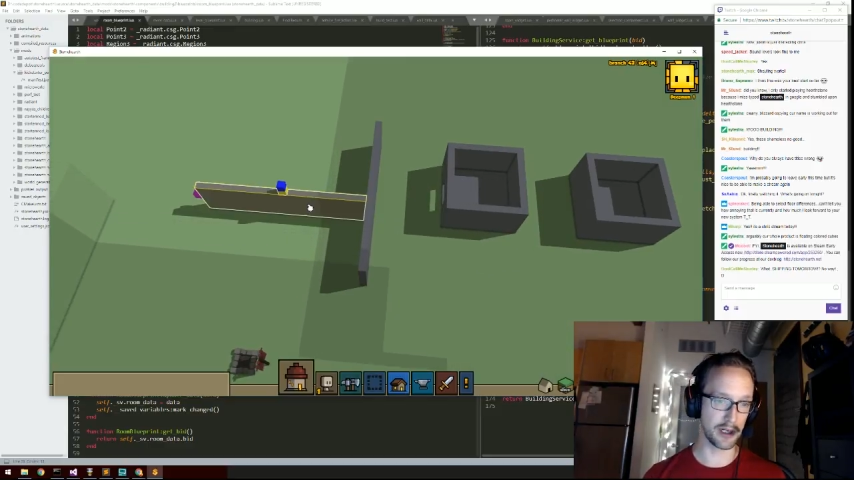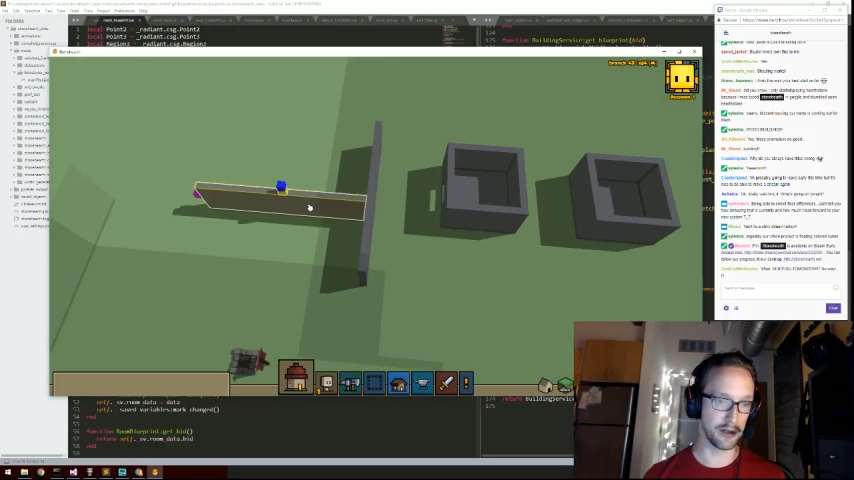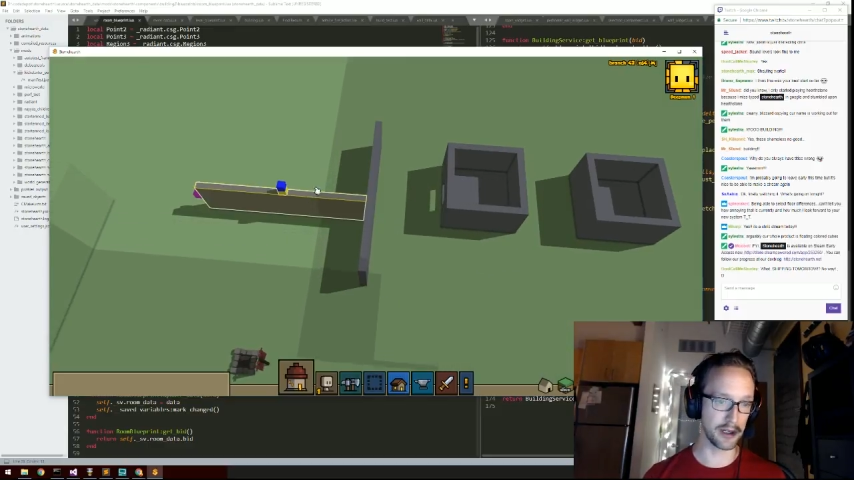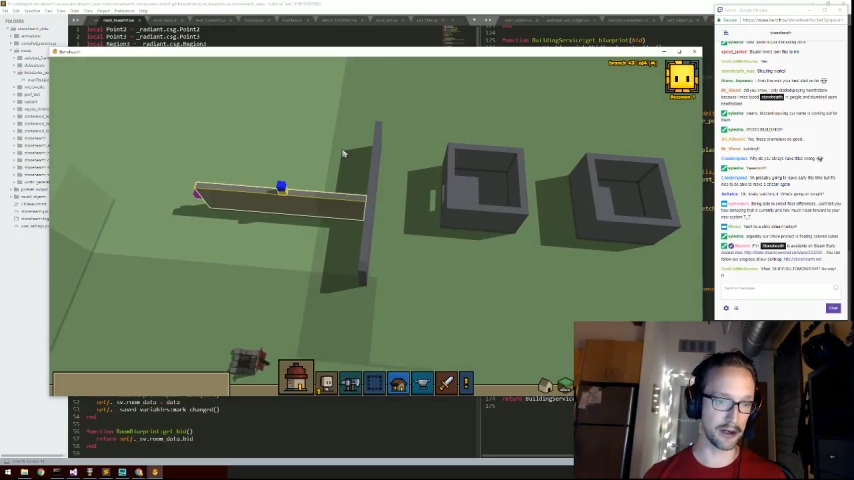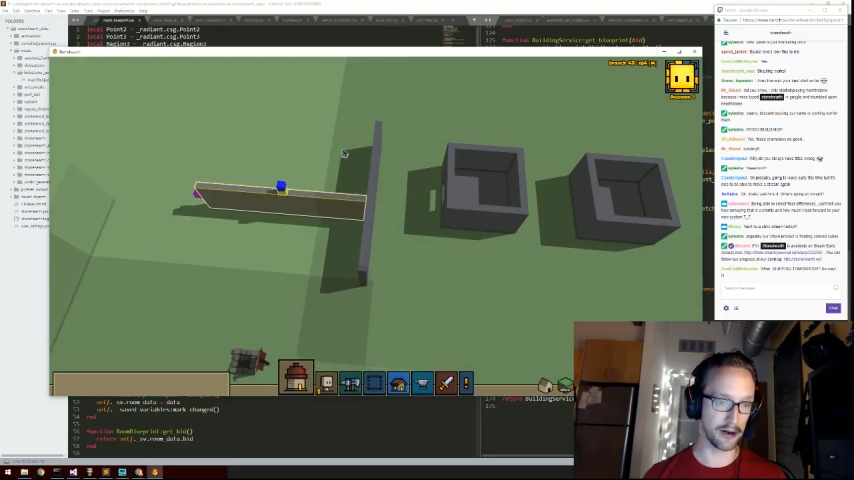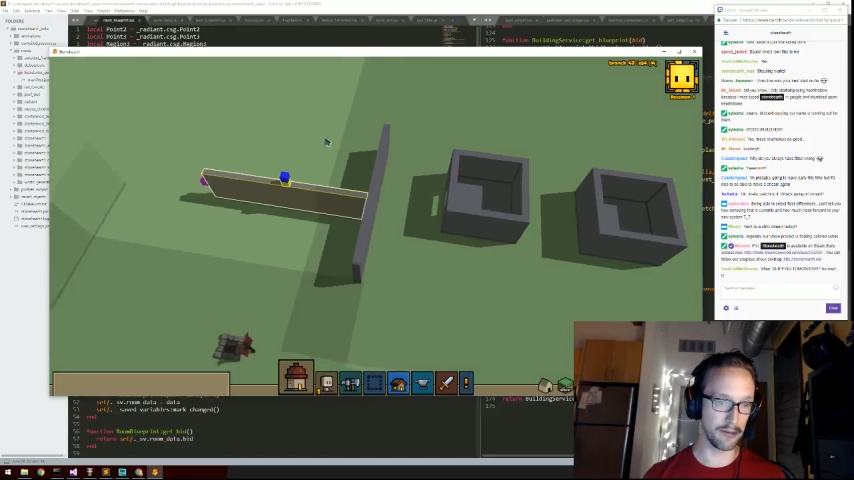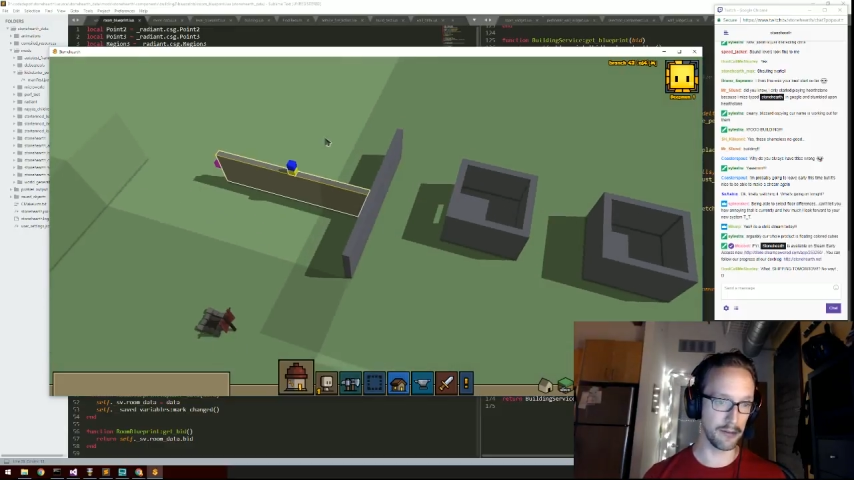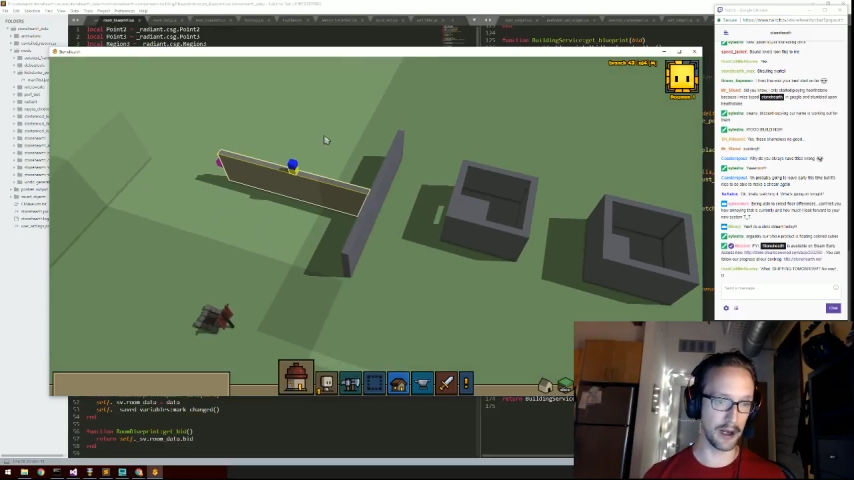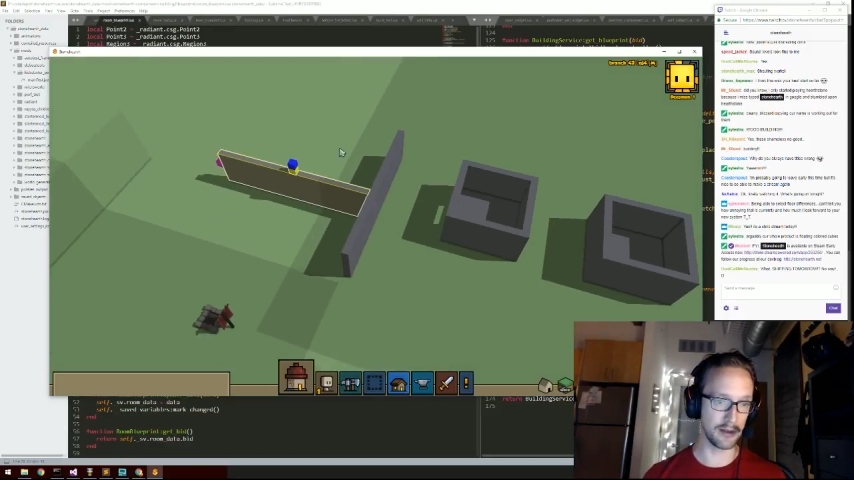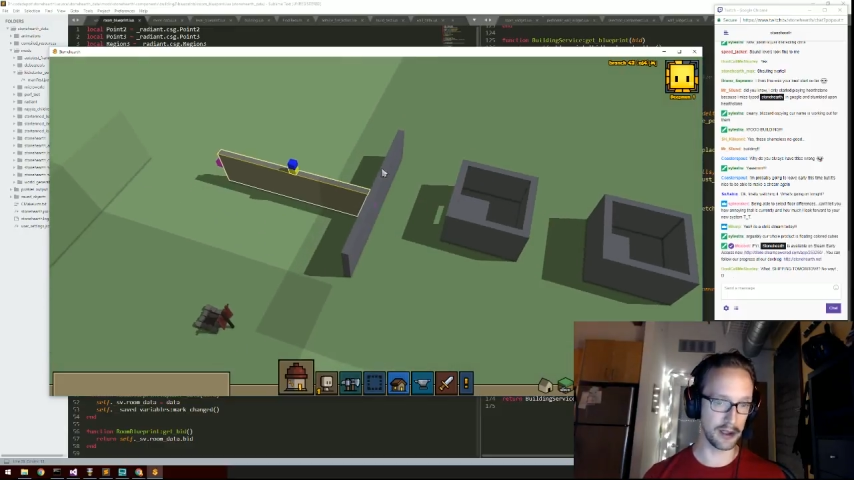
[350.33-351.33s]
click
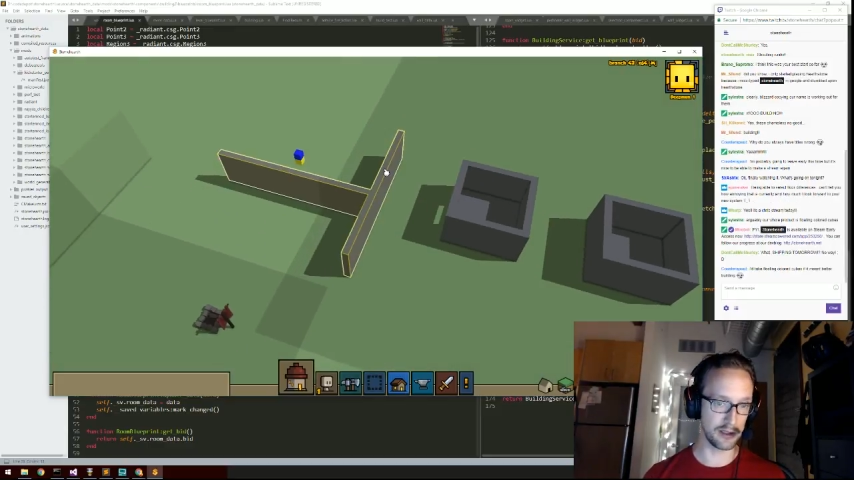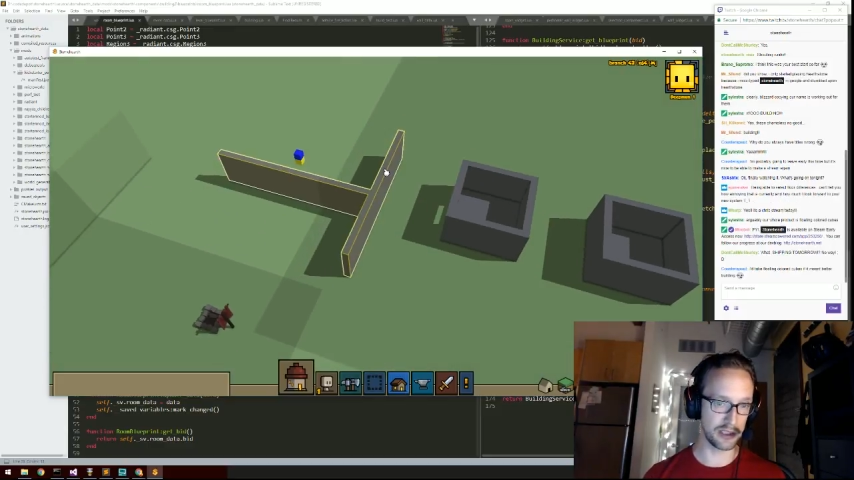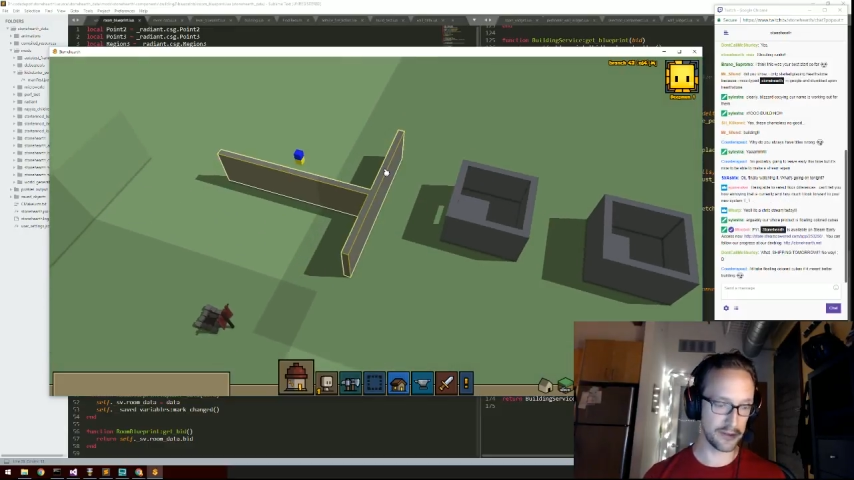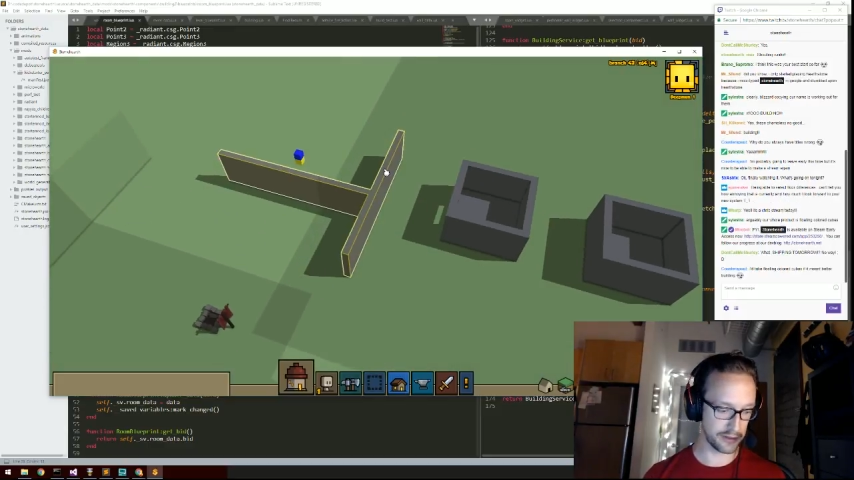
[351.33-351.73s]
and shift